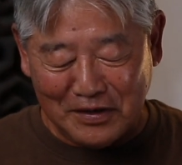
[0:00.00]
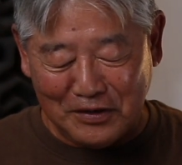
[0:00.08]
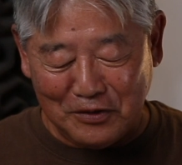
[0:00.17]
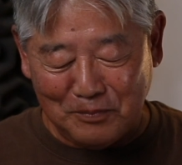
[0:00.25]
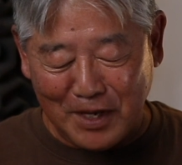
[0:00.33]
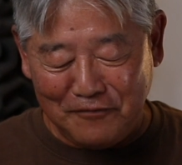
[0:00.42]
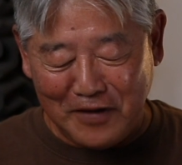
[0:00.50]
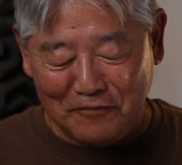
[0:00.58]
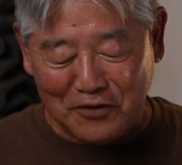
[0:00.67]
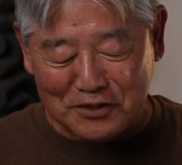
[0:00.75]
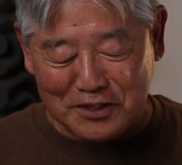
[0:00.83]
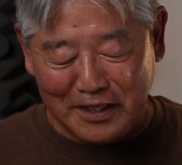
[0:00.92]
you know, my
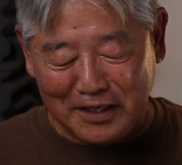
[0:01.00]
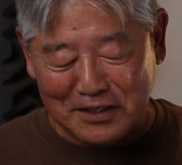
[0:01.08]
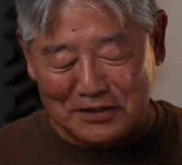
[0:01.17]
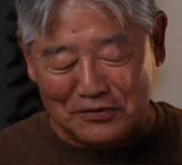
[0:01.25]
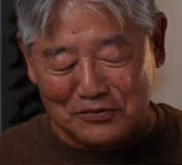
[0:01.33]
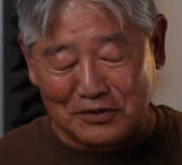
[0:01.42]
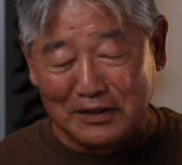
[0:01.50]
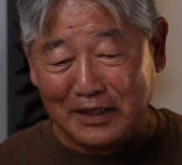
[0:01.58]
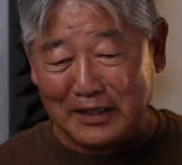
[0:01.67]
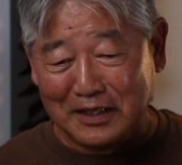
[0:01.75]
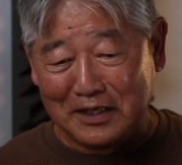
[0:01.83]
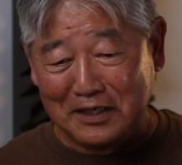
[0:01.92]
favorite saying is the
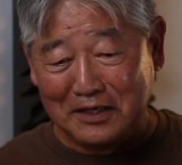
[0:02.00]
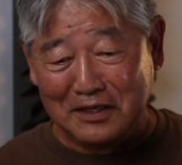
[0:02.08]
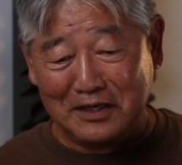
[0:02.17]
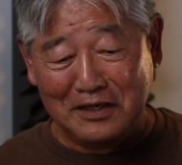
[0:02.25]
ukulele can